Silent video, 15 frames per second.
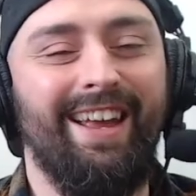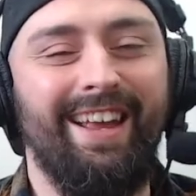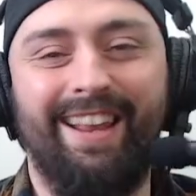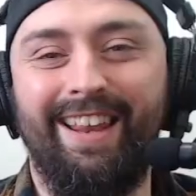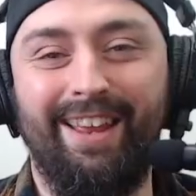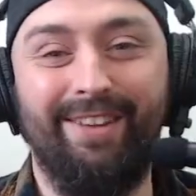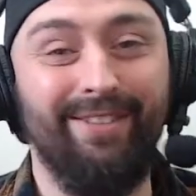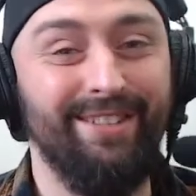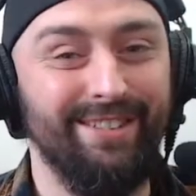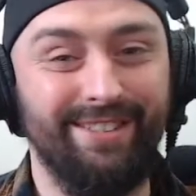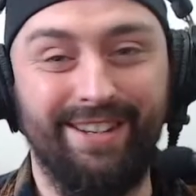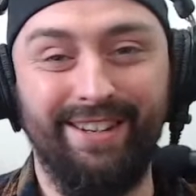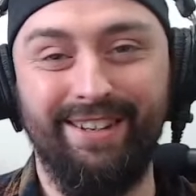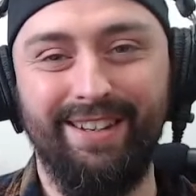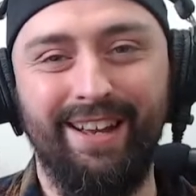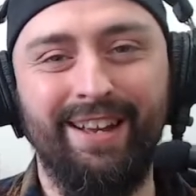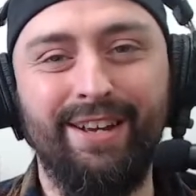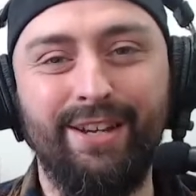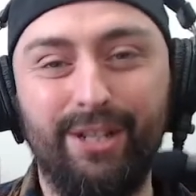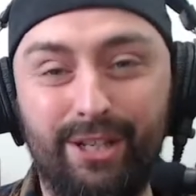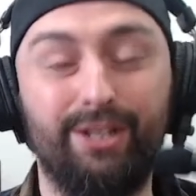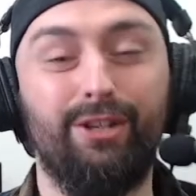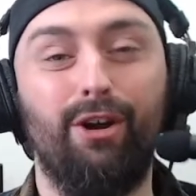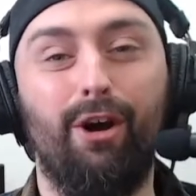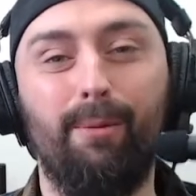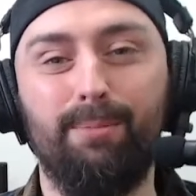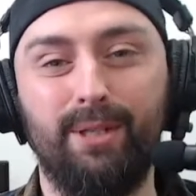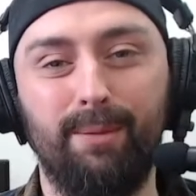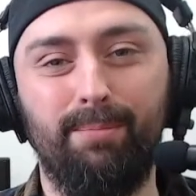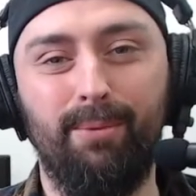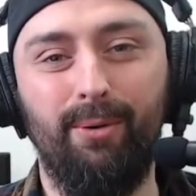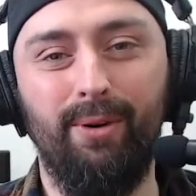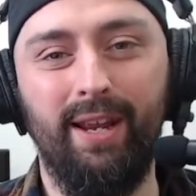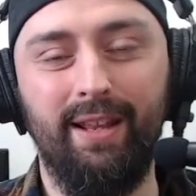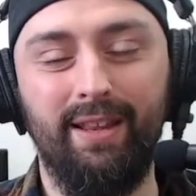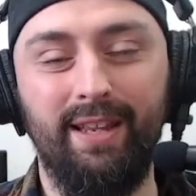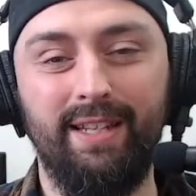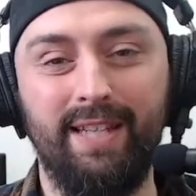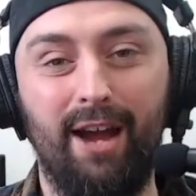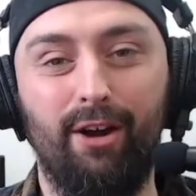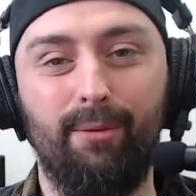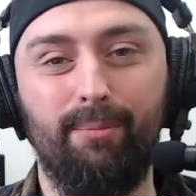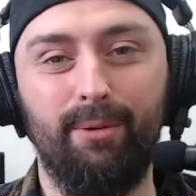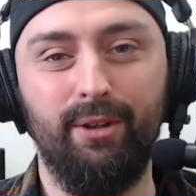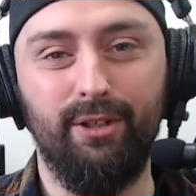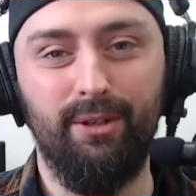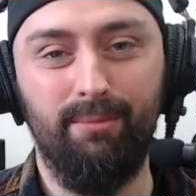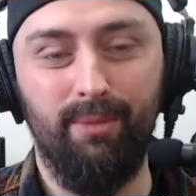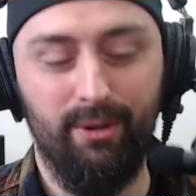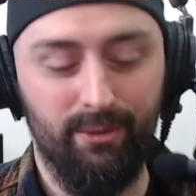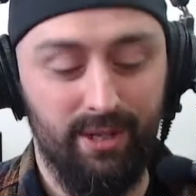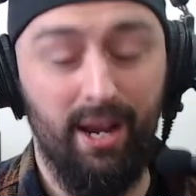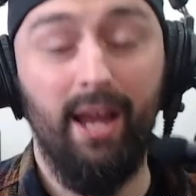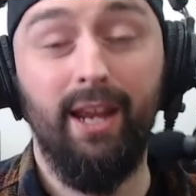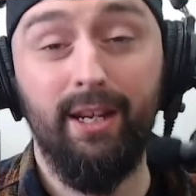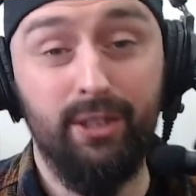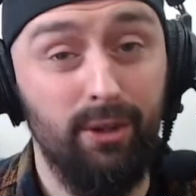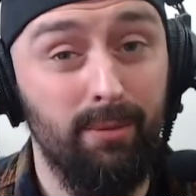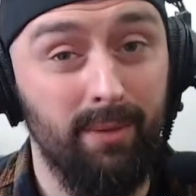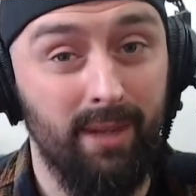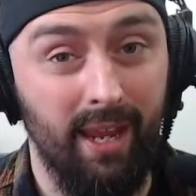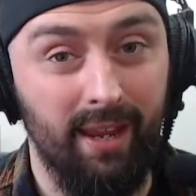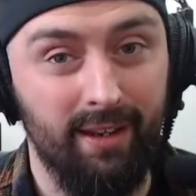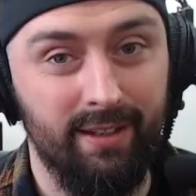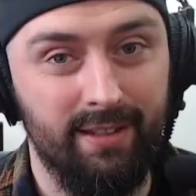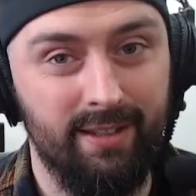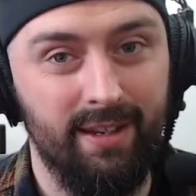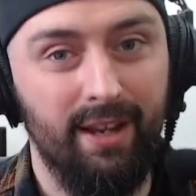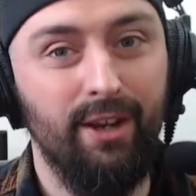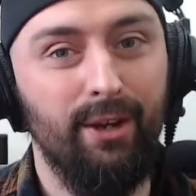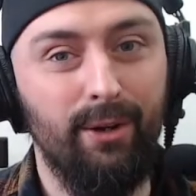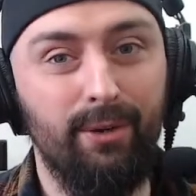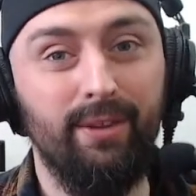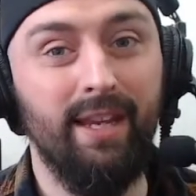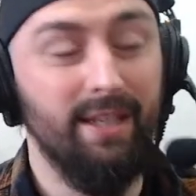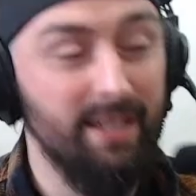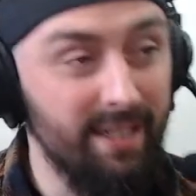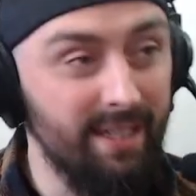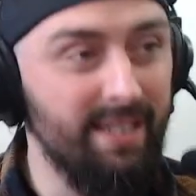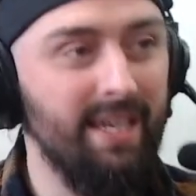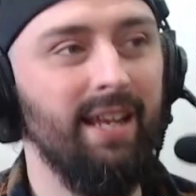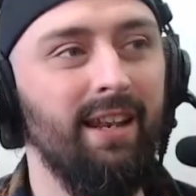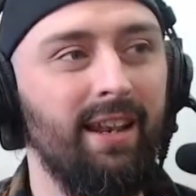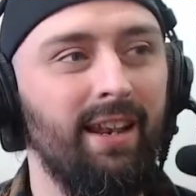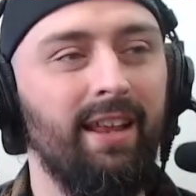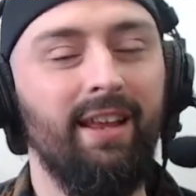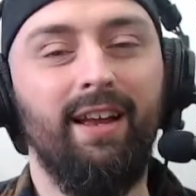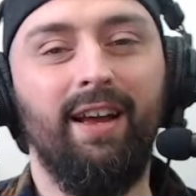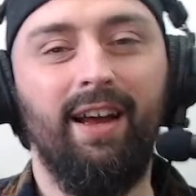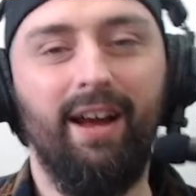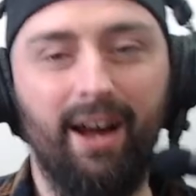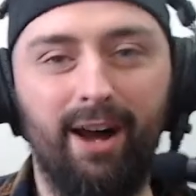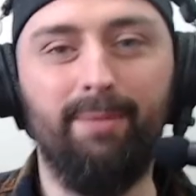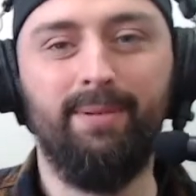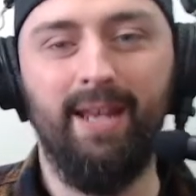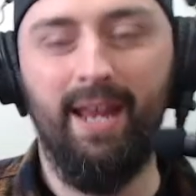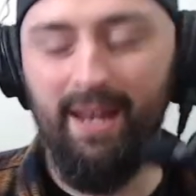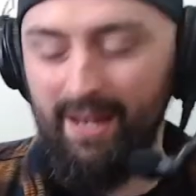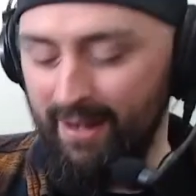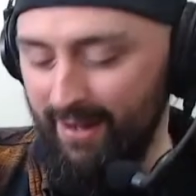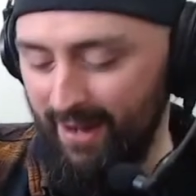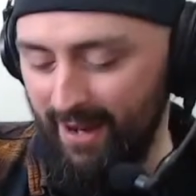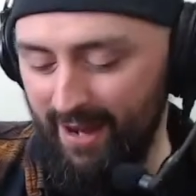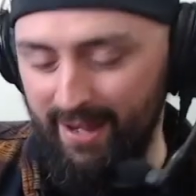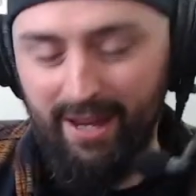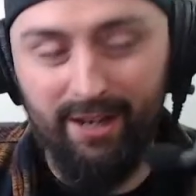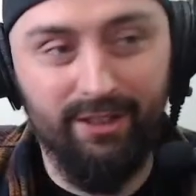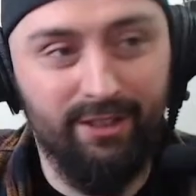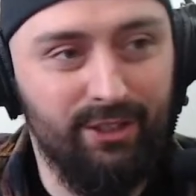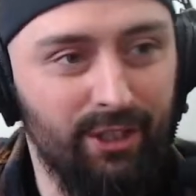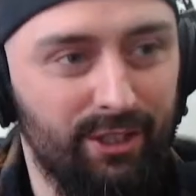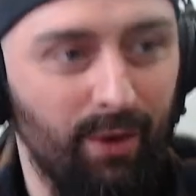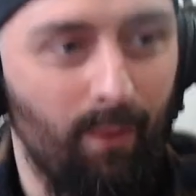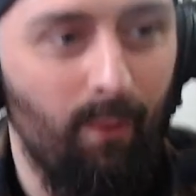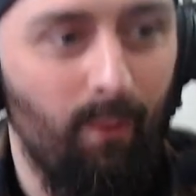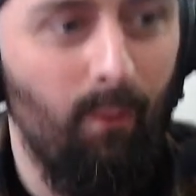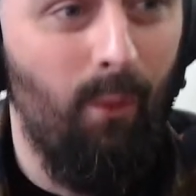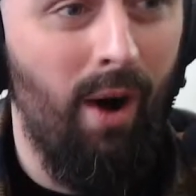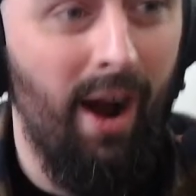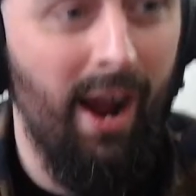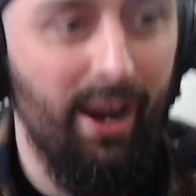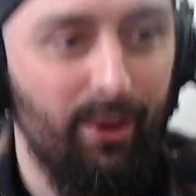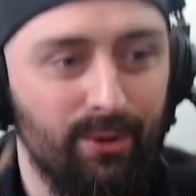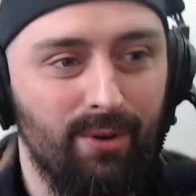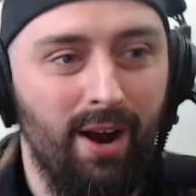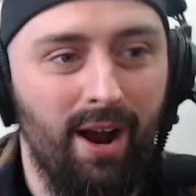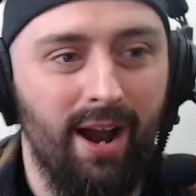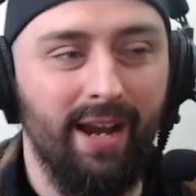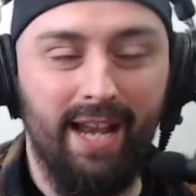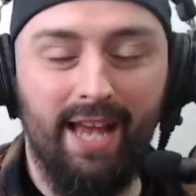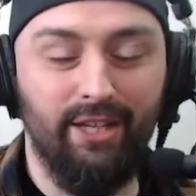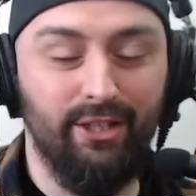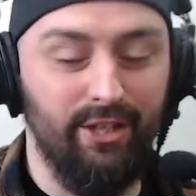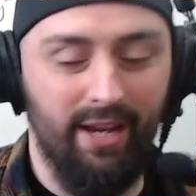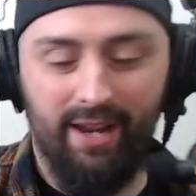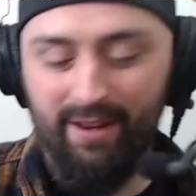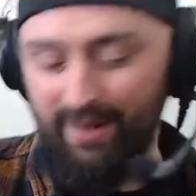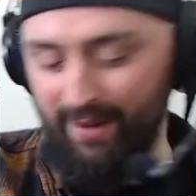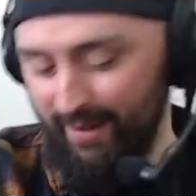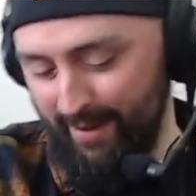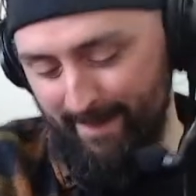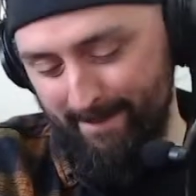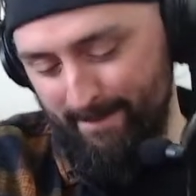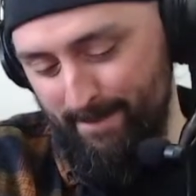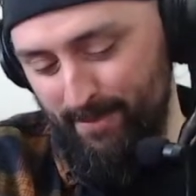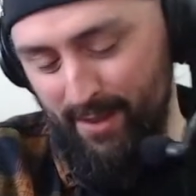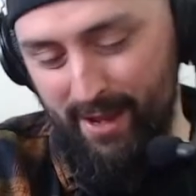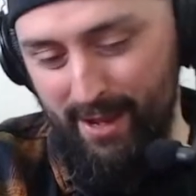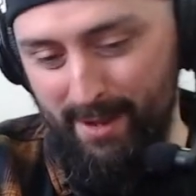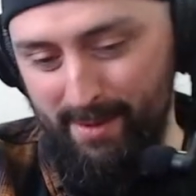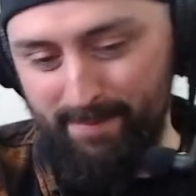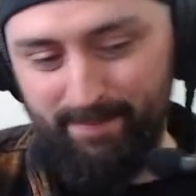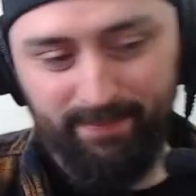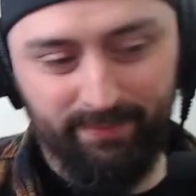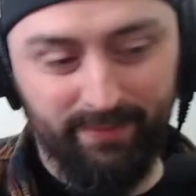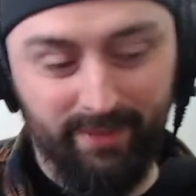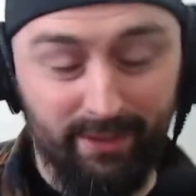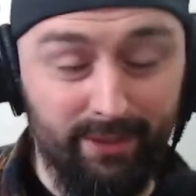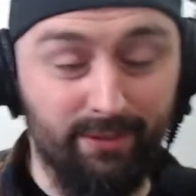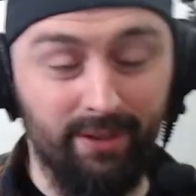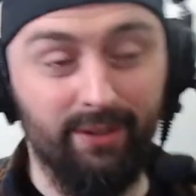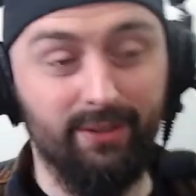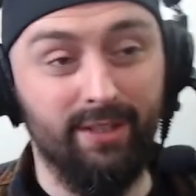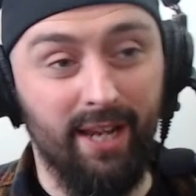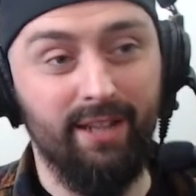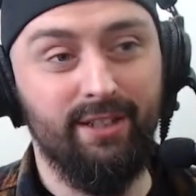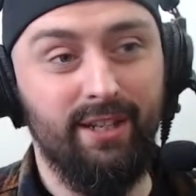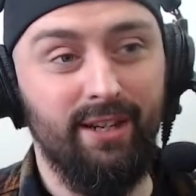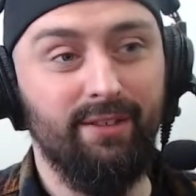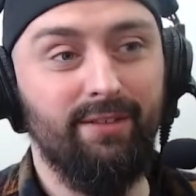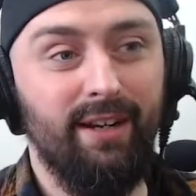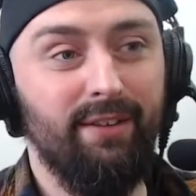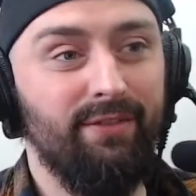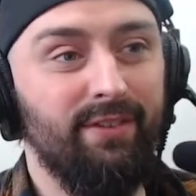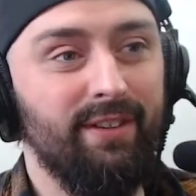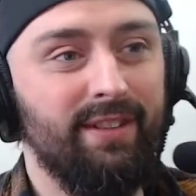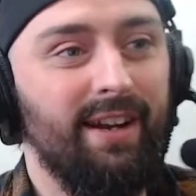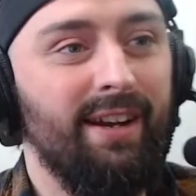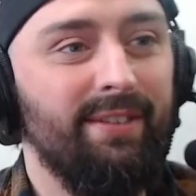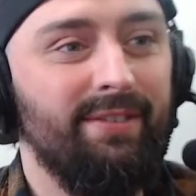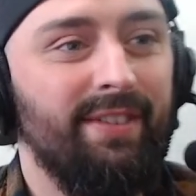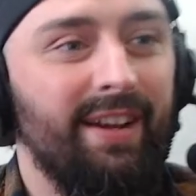they were just going to stop supporting these out-of-production models like Tomb Kings, who they still updated. And it's just a wild ride last year. It was actually a really fun time.